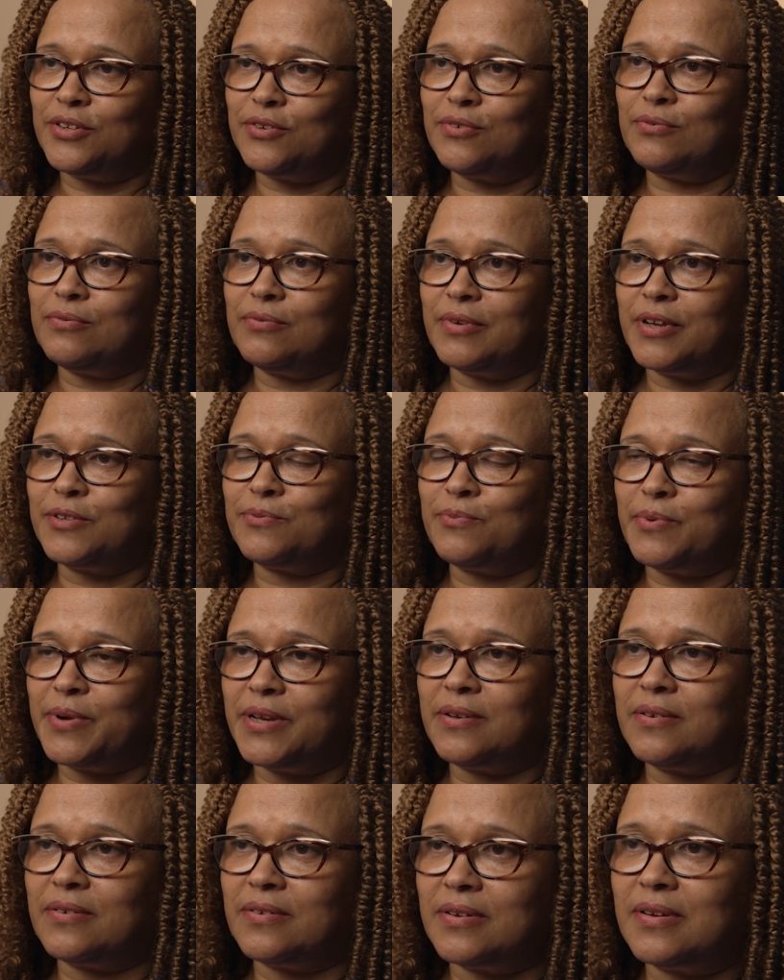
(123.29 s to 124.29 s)
too as
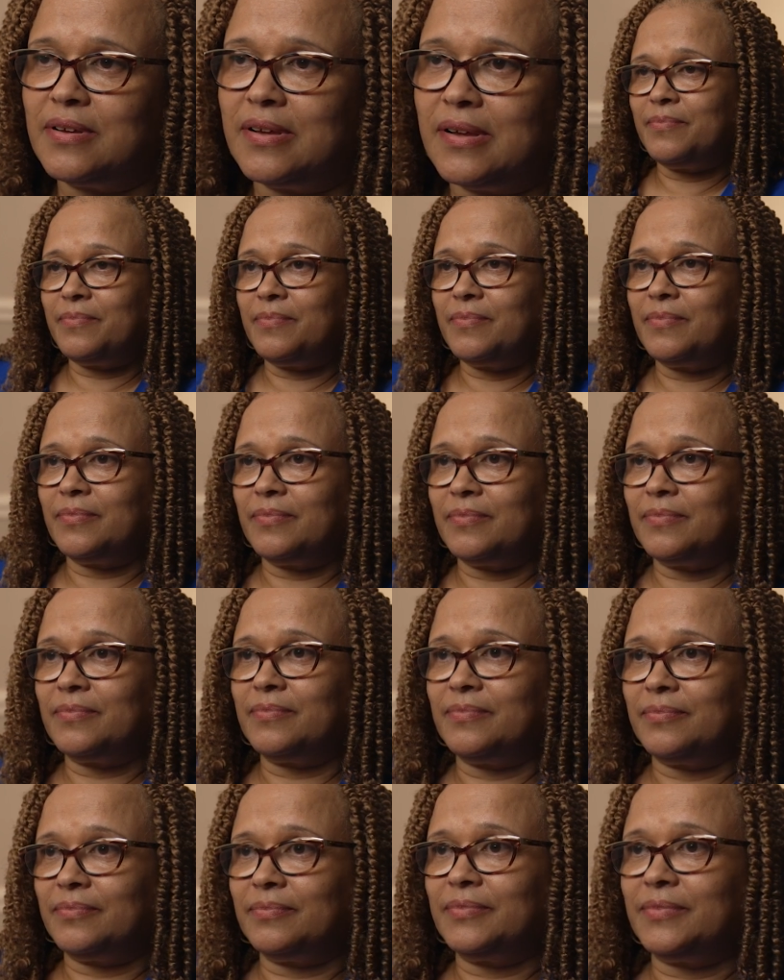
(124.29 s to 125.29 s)
well.
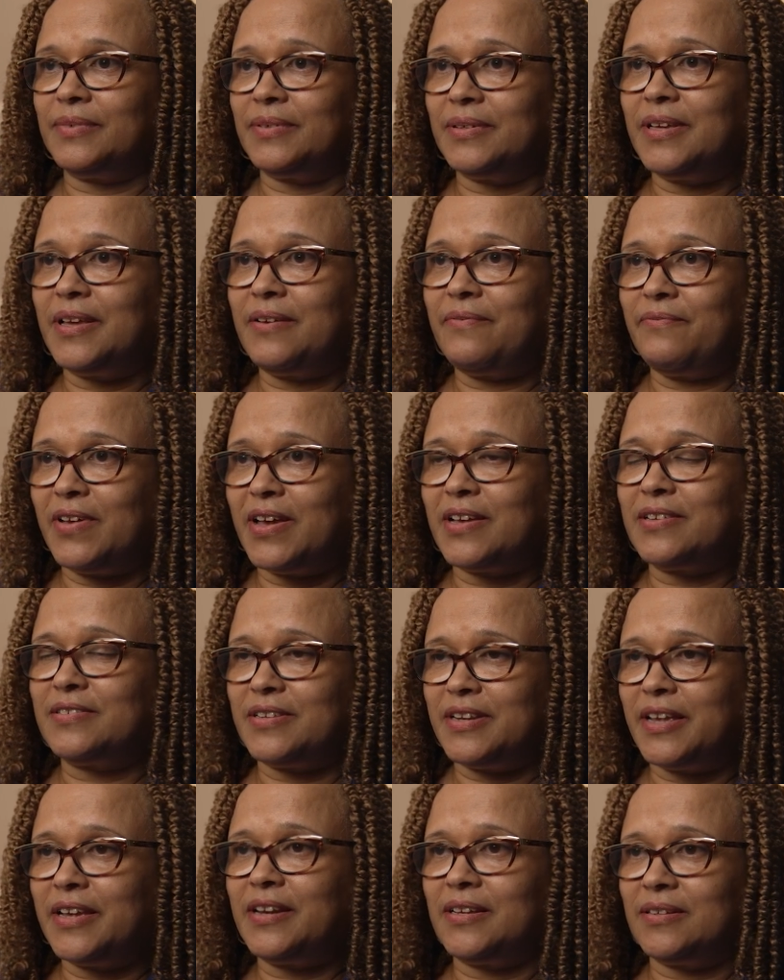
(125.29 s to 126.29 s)
Get
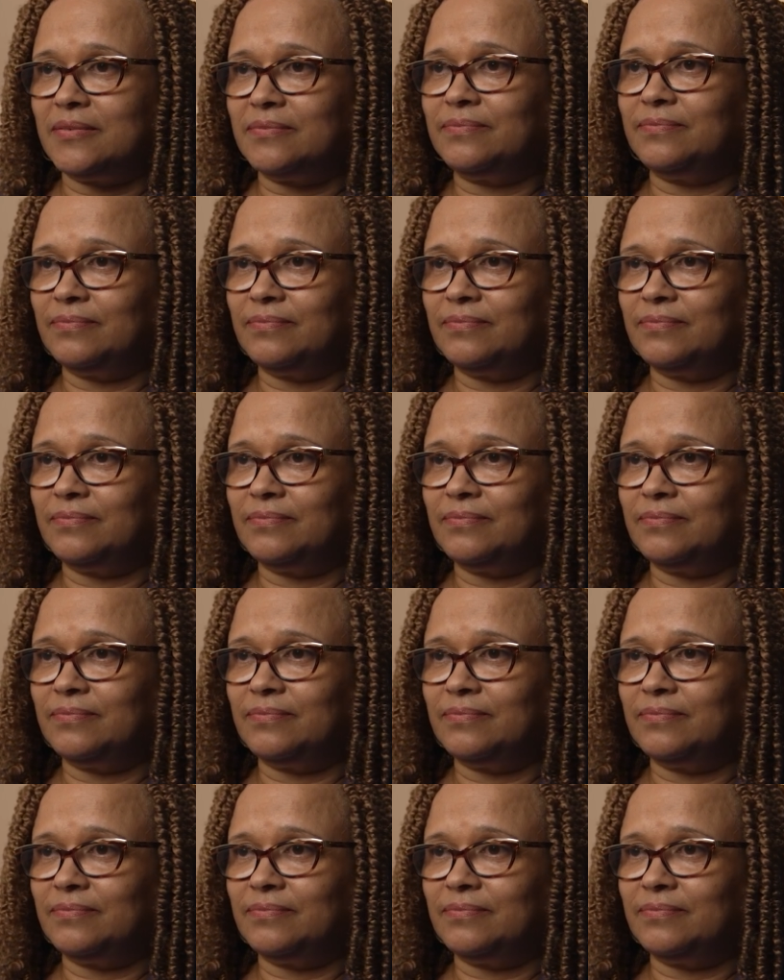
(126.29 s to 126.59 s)
vaccinated.